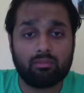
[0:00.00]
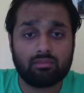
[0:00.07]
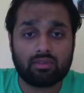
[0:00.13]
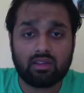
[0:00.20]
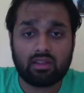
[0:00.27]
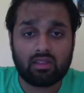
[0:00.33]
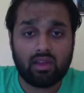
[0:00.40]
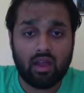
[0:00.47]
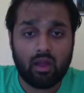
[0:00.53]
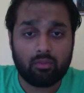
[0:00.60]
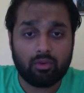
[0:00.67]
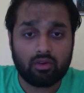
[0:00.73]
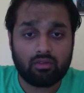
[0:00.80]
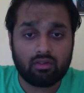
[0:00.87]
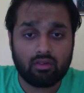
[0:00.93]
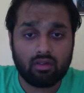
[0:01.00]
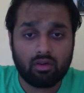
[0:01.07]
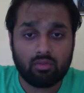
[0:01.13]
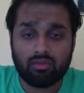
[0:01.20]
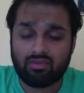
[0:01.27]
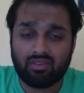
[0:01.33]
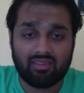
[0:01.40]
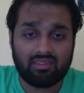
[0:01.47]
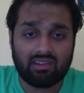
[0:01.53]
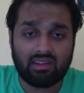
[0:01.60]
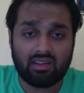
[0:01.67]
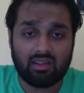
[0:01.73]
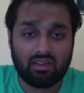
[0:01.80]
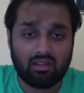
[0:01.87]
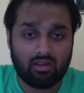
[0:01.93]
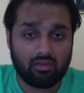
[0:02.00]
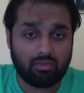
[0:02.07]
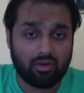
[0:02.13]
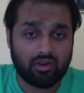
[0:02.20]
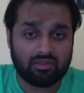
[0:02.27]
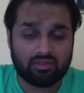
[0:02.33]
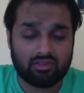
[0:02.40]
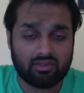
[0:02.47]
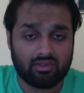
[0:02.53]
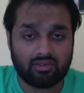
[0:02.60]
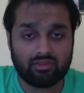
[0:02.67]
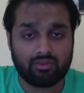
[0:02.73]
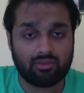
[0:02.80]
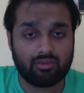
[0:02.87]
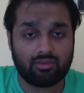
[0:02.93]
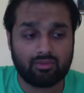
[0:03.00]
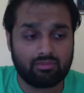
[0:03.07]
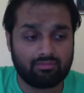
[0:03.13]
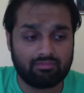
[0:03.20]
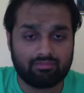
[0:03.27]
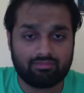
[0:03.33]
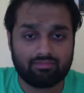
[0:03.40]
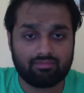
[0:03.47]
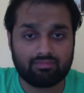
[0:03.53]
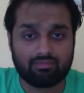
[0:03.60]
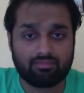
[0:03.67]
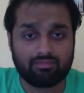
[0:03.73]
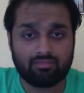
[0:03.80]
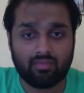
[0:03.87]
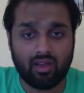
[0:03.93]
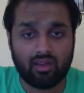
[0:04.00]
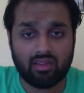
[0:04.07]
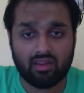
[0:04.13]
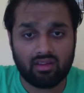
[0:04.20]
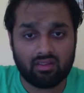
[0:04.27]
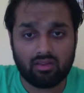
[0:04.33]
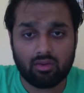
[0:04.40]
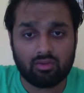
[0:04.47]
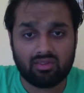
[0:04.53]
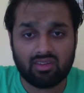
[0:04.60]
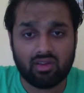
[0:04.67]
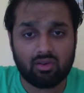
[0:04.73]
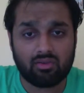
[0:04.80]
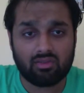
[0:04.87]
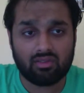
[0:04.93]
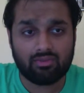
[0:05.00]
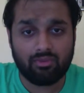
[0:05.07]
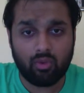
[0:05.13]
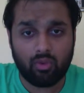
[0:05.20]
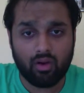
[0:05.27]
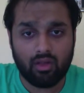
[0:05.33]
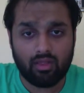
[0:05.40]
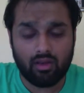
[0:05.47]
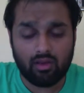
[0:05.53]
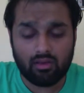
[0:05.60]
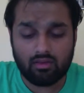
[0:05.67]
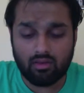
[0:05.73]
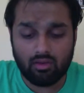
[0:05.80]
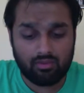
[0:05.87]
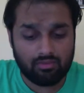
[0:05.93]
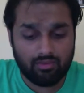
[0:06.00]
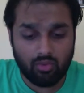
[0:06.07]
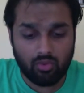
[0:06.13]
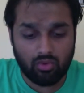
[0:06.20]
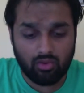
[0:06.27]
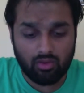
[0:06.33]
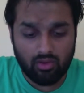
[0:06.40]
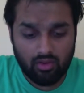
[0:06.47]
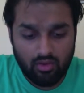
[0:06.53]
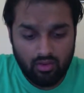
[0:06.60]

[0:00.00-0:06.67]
Set the high pressure alarm to 15, low pressure to, I think the lowest it goes is 4, I think, so 4.